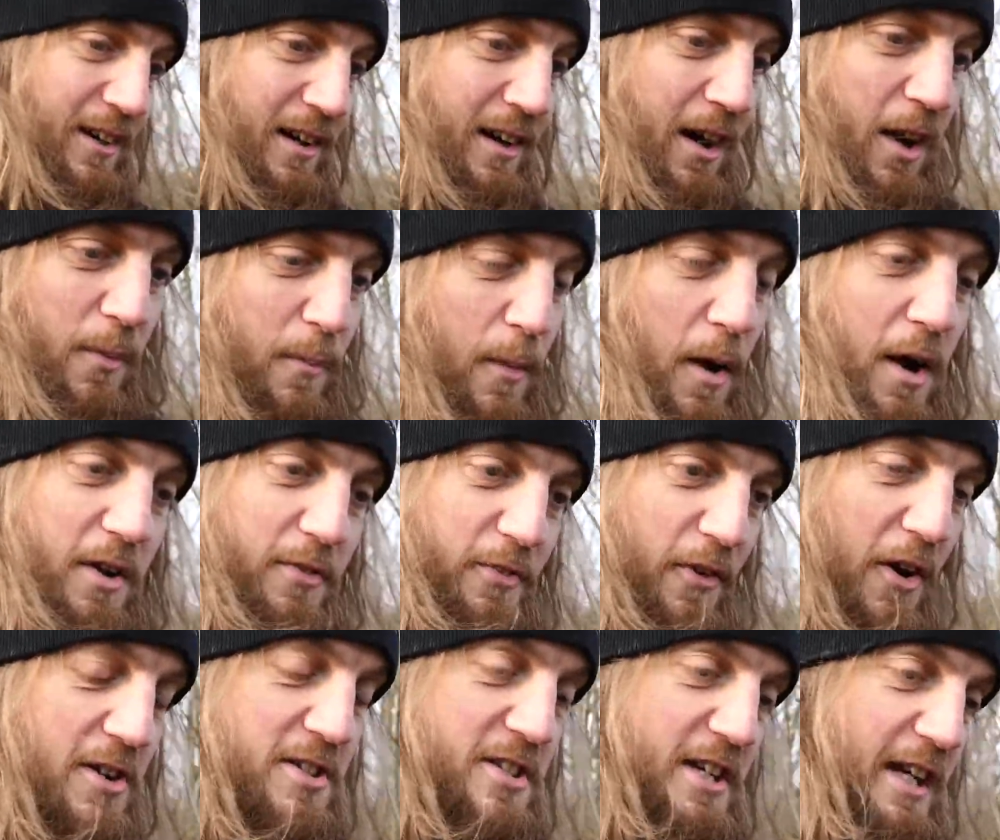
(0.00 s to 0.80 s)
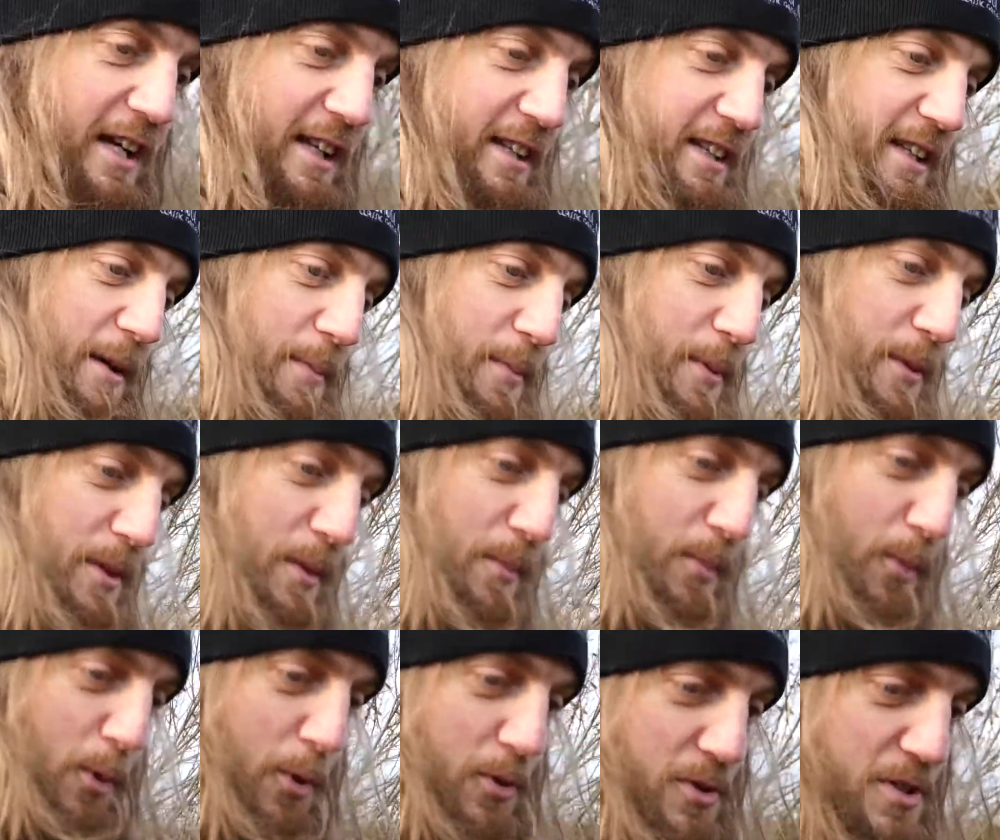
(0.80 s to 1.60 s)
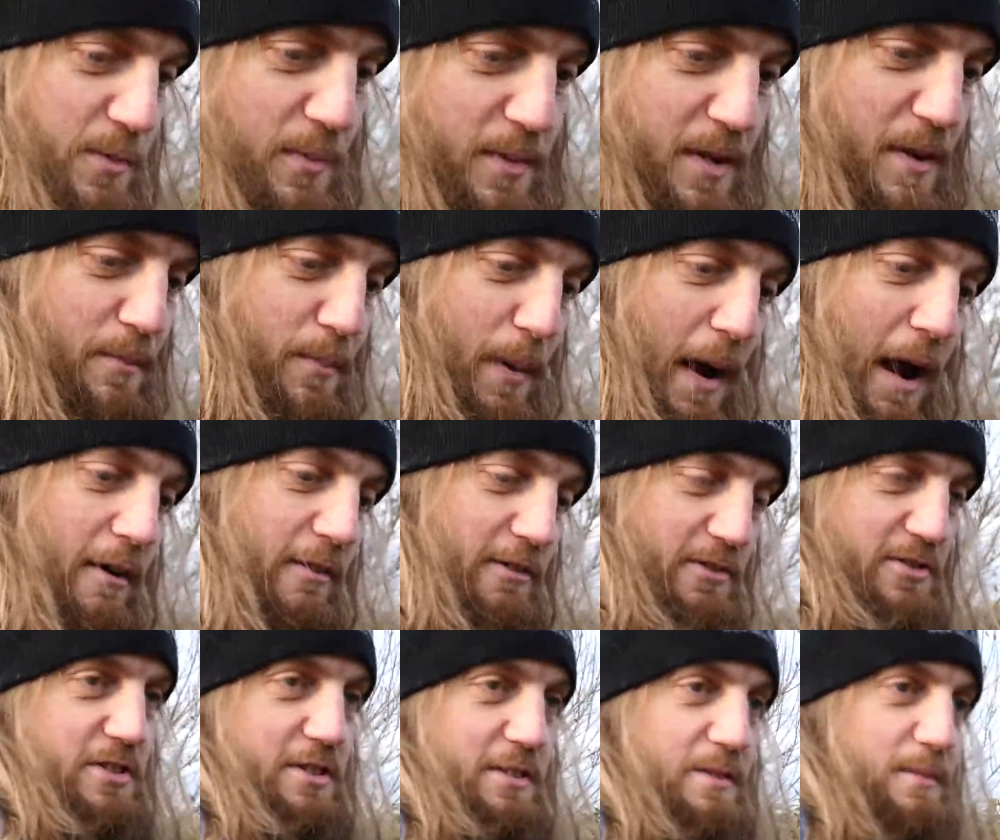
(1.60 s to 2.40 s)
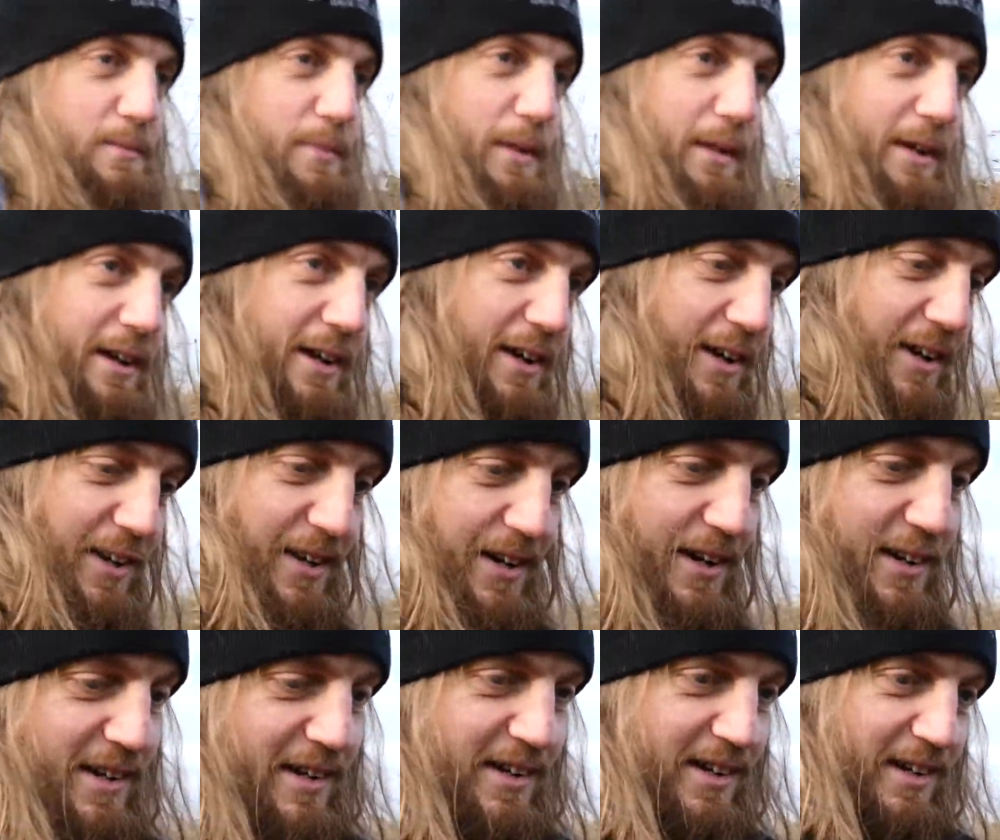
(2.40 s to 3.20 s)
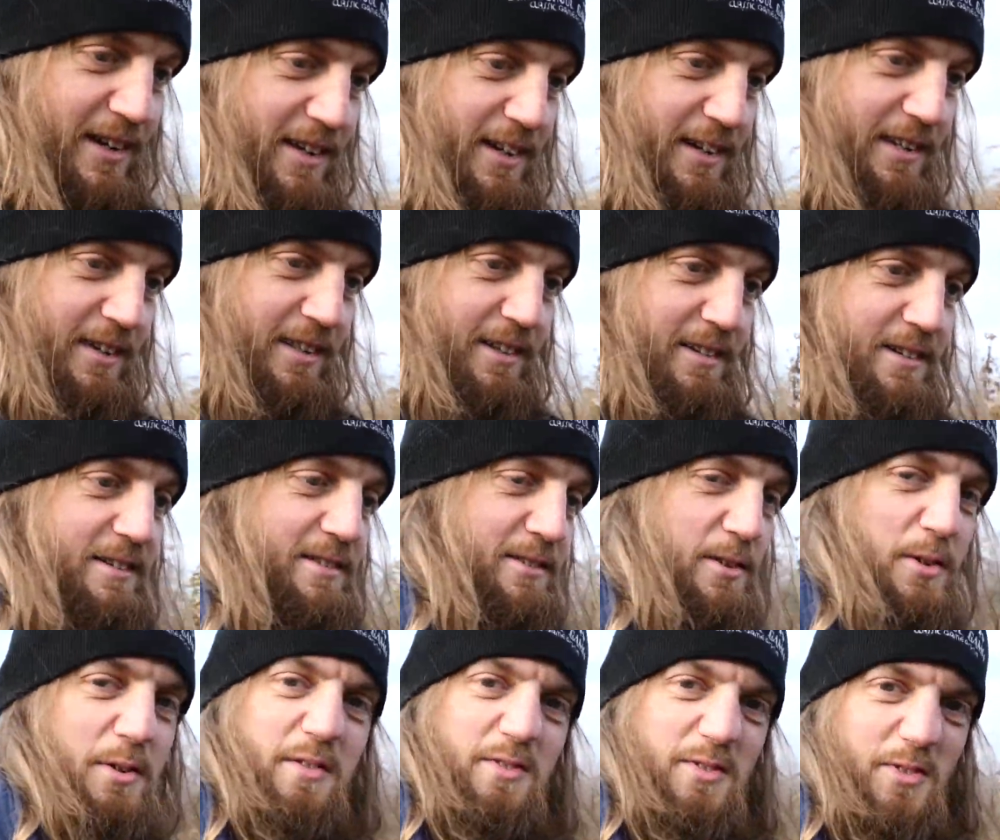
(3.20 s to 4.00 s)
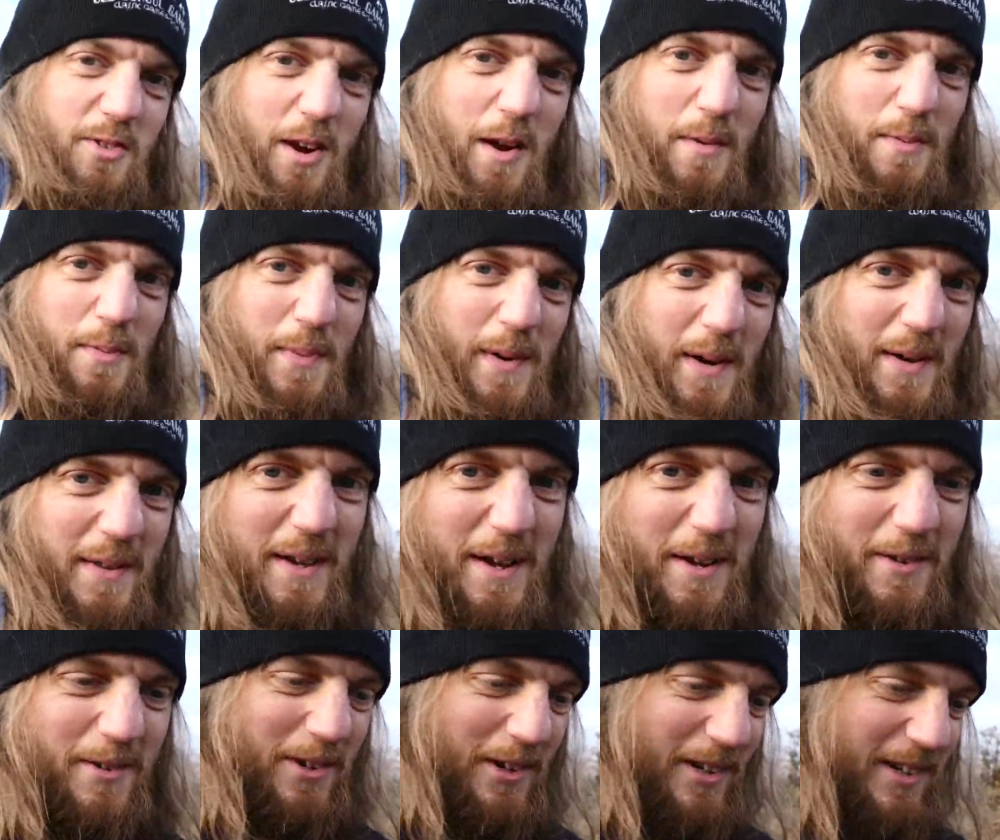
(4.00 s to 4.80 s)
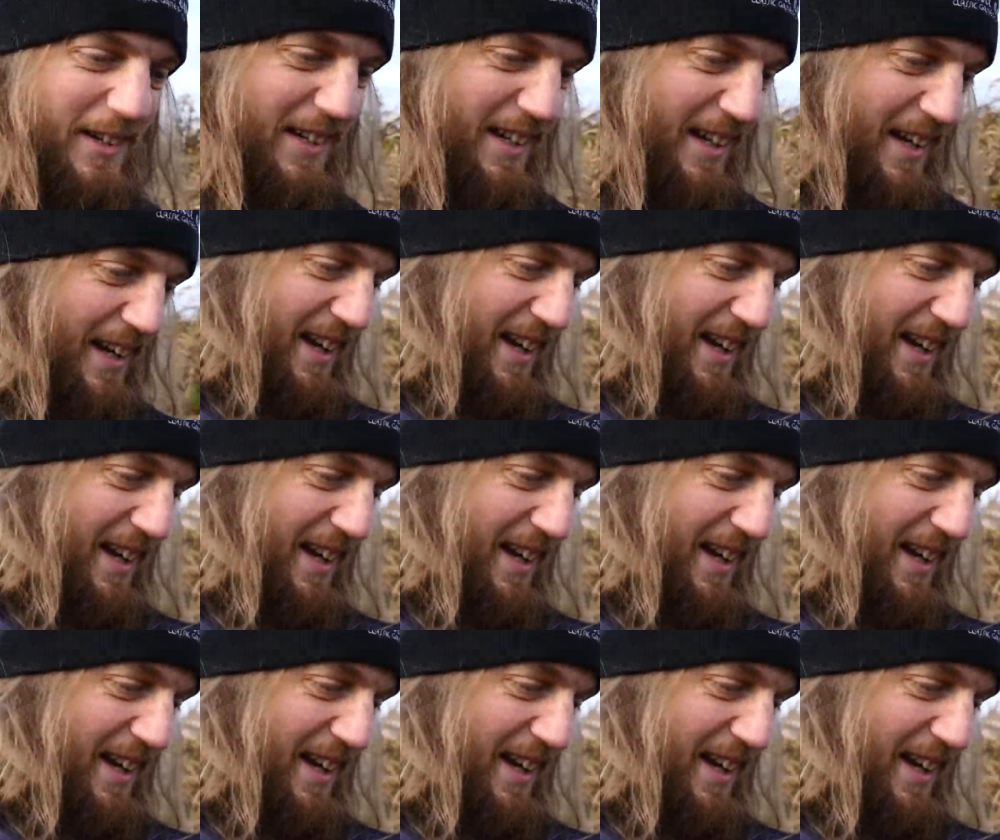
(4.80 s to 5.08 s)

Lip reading: I don't mind if I take a dip in the Broads. It'll be embarrassing, but who gives a crap about that, right?